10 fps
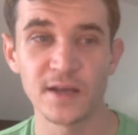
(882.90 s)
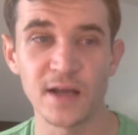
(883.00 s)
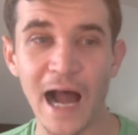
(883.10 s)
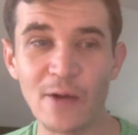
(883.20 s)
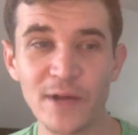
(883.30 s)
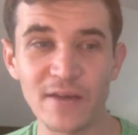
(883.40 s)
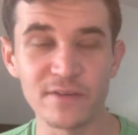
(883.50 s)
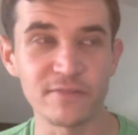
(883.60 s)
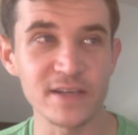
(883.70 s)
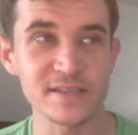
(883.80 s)
I would have
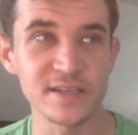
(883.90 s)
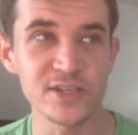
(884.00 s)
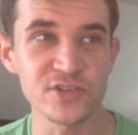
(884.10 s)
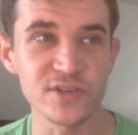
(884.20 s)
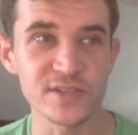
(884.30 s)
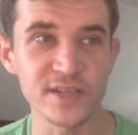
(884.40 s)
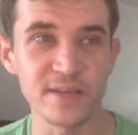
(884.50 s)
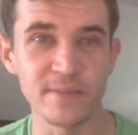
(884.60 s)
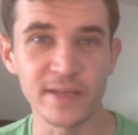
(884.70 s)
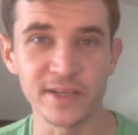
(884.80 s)
a vested interest
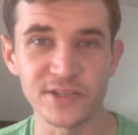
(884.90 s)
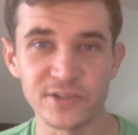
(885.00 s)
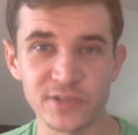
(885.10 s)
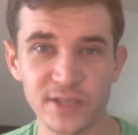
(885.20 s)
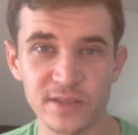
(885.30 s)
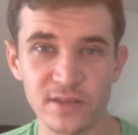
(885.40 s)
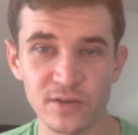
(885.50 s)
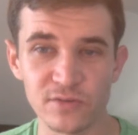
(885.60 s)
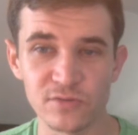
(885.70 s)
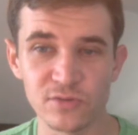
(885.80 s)
in making sure that
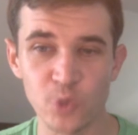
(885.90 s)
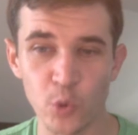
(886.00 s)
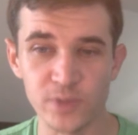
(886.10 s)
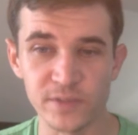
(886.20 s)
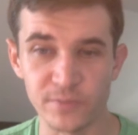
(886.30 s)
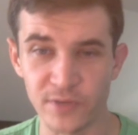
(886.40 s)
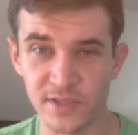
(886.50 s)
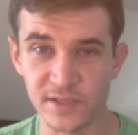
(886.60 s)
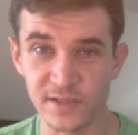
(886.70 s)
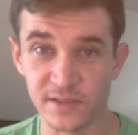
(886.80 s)
those courts and
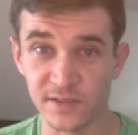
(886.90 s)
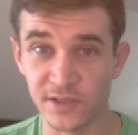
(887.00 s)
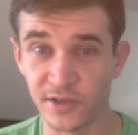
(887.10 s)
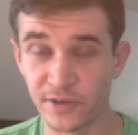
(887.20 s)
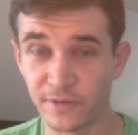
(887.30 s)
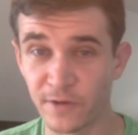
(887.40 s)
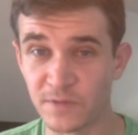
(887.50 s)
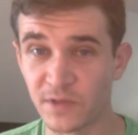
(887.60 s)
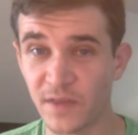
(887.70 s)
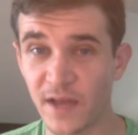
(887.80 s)
prisons and security firms
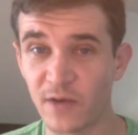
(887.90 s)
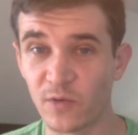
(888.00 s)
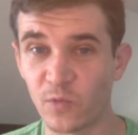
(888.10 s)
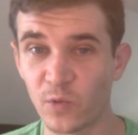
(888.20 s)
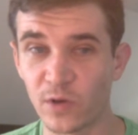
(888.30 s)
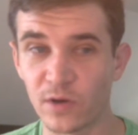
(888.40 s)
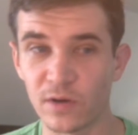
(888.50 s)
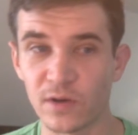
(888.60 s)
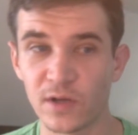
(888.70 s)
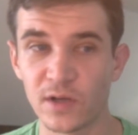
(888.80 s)
and all that
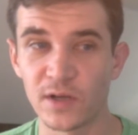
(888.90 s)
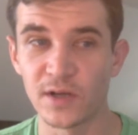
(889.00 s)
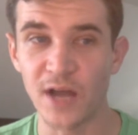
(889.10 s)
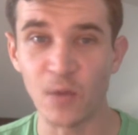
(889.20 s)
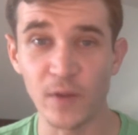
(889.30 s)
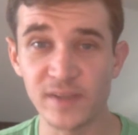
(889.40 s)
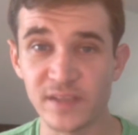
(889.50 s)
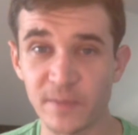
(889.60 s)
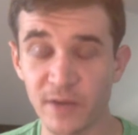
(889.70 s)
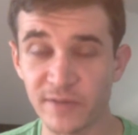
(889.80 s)
were not
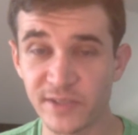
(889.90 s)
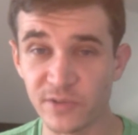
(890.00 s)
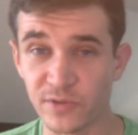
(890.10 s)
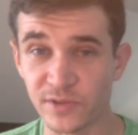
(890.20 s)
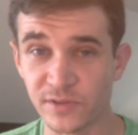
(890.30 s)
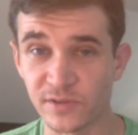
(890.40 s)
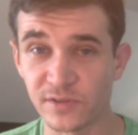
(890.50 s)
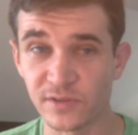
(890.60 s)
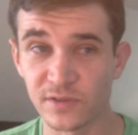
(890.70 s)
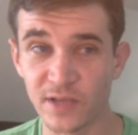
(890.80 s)
wasting my resources.
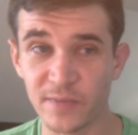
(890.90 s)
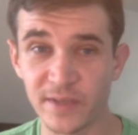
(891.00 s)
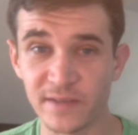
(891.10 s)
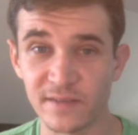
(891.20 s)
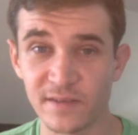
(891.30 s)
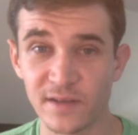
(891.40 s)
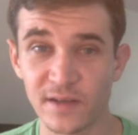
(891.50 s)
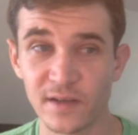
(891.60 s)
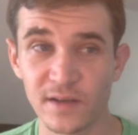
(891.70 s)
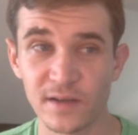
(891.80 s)
So that means
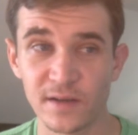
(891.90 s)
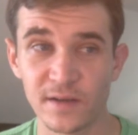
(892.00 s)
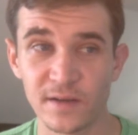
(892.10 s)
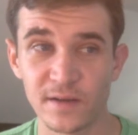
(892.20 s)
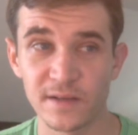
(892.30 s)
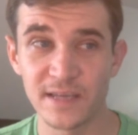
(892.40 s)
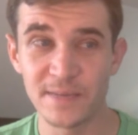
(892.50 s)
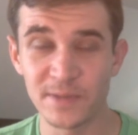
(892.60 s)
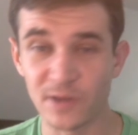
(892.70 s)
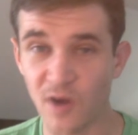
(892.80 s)

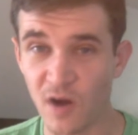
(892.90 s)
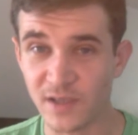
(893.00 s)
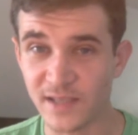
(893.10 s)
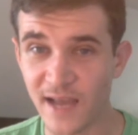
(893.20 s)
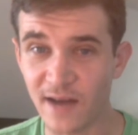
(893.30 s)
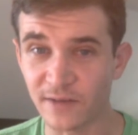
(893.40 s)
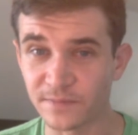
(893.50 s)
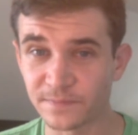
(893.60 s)
keeping their costs down.